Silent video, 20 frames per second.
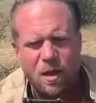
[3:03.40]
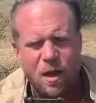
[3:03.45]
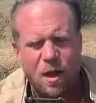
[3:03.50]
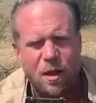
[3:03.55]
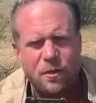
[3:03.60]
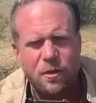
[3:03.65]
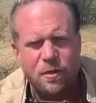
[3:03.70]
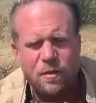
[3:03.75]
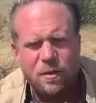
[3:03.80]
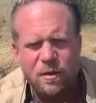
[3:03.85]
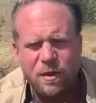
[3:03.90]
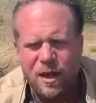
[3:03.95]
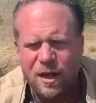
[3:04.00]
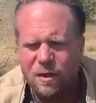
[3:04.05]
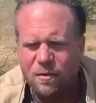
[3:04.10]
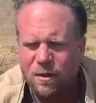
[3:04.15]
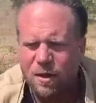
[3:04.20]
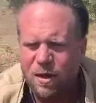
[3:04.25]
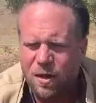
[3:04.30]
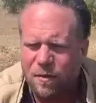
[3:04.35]
Other than
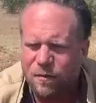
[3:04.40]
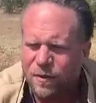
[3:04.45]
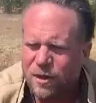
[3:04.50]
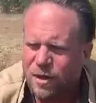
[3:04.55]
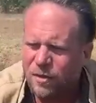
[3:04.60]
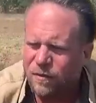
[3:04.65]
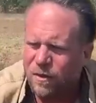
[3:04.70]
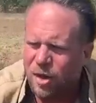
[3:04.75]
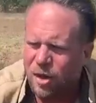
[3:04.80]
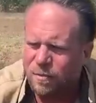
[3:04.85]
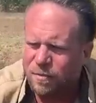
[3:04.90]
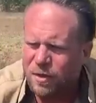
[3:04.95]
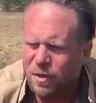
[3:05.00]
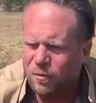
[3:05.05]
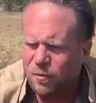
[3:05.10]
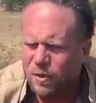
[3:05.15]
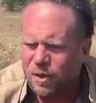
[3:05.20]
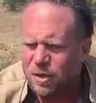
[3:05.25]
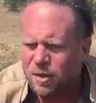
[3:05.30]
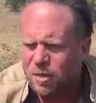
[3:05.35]
that, they developed a
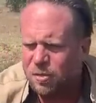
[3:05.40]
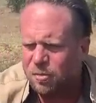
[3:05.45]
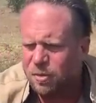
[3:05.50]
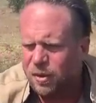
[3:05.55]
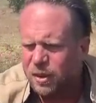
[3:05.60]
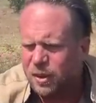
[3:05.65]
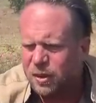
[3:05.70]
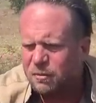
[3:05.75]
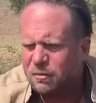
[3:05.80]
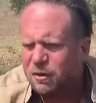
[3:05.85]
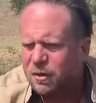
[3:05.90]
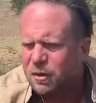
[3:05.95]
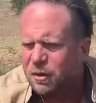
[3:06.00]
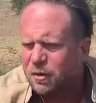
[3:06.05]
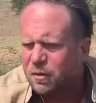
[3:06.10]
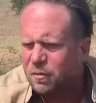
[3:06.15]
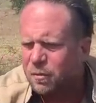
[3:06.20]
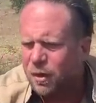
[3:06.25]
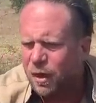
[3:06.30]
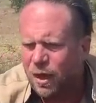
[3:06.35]
reasonably
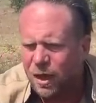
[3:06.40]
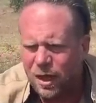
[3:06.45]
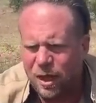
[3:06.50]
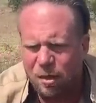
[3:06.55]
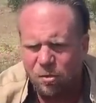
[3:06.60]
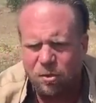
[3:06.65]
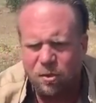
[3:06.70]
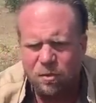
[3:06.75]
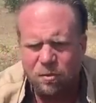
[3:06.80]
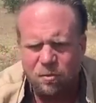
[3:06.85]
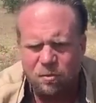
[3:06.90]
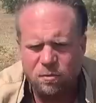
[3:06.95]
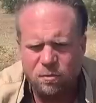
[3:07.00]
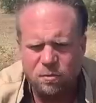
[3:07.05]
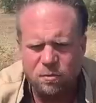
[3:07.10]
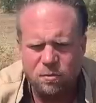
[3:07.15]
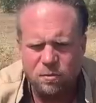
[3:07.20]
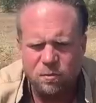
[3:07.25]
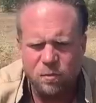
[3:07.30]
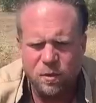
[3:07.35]
reliable,
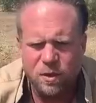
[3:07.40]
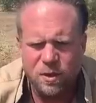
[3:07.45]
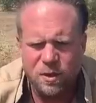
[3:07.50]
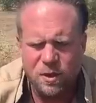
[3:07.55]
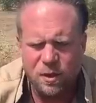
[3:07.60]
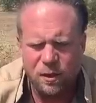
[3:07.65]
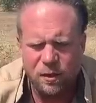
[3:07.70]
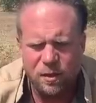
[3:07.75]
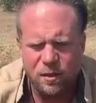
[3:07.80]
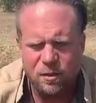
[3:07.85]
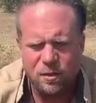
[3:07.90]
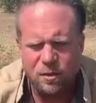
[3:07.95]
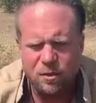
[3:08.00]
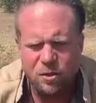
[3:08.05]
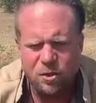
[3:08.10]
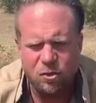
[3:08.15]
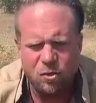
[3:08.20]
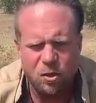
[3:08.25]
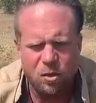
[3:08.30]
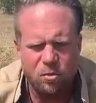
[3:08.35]
resilient,
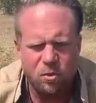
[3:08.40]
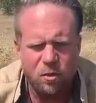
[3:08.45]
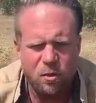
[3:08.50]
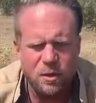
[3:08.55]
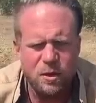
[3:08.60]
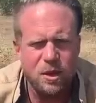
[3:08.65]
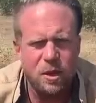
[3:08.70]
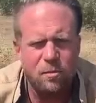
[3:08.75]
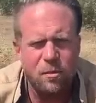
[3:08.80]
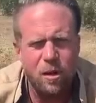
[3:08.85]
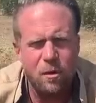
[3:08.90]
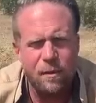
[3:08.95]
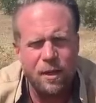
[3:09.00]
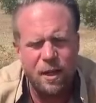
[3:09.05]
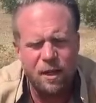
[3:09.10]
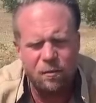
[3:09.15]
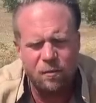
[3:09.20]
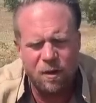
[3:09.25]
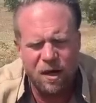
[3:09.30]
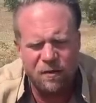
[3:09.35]
durable
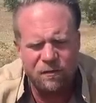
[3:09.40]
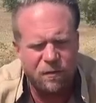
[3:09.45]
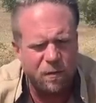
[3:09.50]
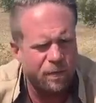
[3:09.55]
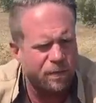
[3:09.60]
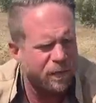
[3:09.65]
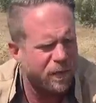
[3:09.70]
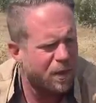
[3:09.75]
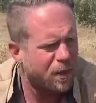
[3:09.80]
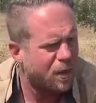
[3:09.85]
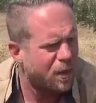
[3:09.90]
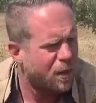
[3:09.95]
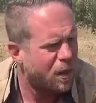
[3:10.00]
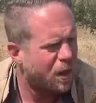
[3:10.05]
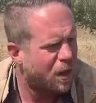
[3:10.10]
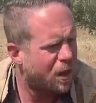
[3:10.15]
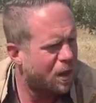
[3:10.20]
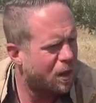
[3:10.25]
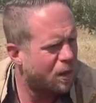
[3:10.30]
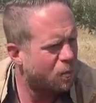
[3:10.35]
semi-automatic rifle
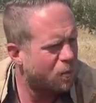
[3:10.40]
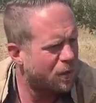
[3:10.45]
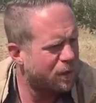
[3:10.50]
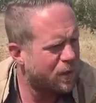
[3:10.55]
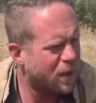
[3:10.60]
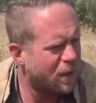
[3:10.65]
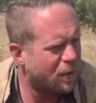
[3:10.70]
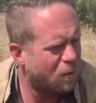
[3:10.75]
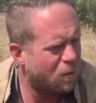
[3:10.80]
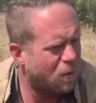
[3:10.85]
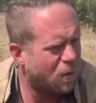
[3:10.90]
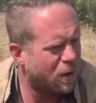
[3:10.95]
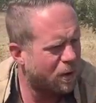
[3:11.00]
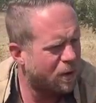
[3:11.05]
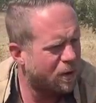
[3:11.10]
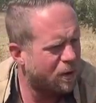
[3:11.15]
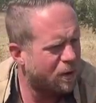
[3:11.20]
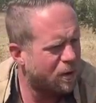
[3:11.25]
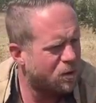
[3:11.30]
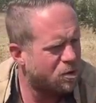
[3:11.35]
uh, with that
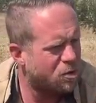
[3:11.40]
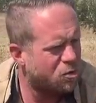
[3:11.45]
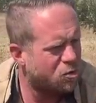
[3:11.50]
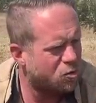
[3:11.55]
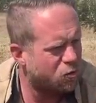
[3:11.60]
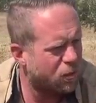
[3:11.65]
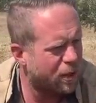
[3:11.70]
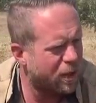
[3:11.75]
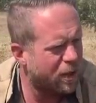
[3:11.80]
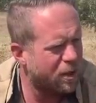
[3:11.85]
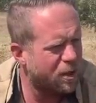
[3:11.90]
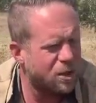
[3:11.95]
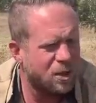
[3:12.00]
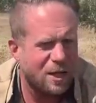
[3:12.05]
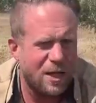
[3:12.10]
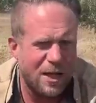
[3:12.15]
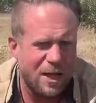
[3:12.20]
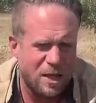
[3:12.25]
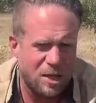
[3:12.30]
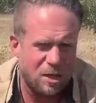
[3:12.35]
one
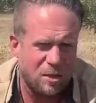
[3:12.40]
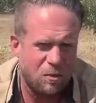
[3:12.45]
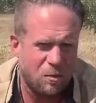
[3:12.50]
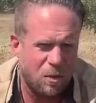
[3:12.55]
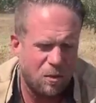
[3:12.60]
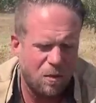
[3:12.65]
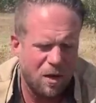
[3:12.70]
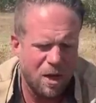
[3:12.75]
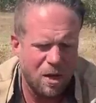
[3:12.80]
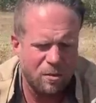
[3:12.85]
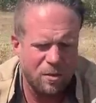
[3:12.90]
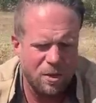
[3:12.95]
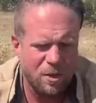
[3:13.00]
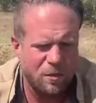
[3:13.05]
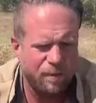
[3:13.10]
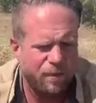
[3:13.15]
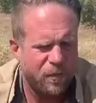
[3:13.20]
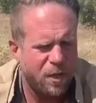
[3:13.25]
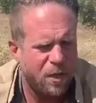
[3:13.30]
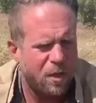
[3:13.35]
strange gas
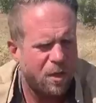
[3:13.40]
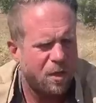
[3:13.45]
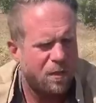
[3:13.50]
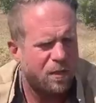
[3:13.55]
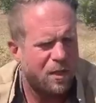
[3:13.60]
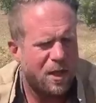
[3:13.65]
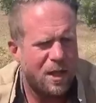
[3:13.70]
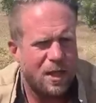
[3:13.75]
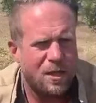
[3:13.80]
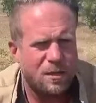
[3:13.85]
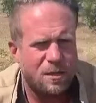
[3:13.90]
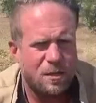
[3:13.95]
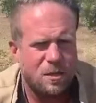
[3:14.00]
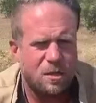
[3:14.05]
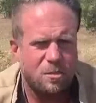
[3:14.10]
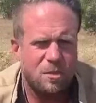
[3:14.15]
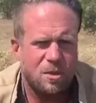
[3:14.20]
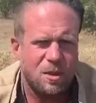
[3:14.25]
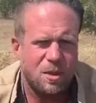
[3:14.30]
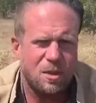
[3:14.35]
requirement. The gas
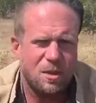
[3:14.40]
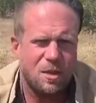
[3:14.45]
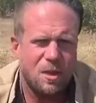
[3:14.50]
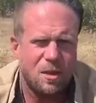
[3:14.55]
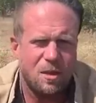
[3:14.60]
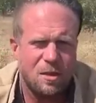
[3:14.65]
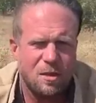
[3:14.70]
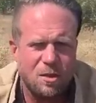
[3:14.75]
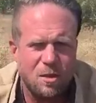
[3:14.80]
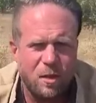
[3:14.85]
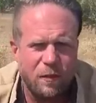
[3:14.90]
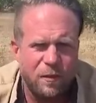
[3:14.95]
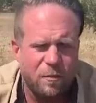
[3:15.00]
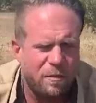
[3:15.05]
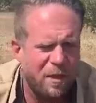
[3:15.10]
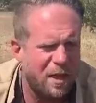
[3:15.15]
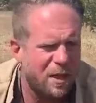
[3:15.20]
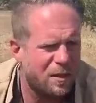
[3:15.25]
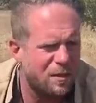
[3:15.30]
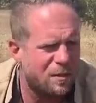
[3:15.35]
system in this gun is called the
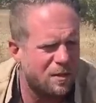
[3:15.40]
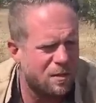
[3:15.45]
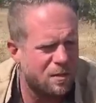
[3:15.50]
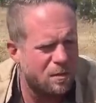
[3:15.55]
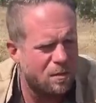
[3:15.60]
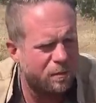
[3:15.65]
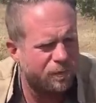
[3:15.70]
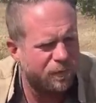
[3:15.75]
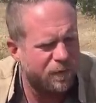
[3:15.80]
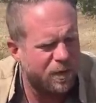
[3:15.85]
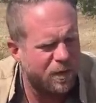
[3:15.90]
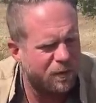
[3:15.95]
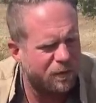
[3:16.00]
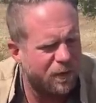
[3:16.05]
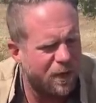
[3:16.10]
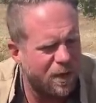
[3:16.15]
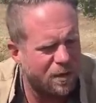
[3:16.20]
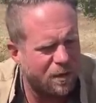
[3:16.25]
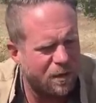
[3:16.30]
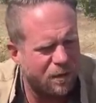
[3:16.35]
Bang system. In
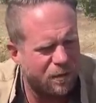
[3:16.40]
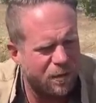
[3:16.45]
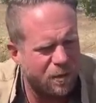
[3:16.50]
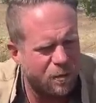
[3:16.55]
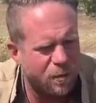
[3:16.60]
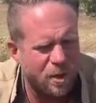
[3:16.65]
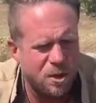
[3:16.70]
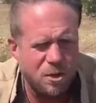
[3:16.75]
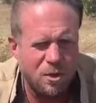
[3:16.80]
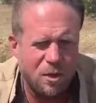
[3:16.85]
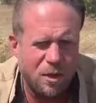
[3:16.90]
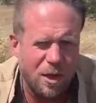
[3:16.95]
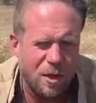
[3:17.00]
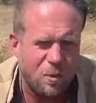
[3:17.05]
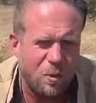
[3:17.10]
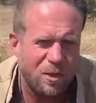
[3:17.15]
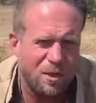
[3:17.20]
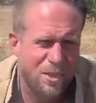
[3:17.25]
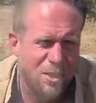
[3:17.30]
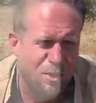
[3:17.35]
fact, the original
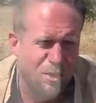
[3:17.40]
M1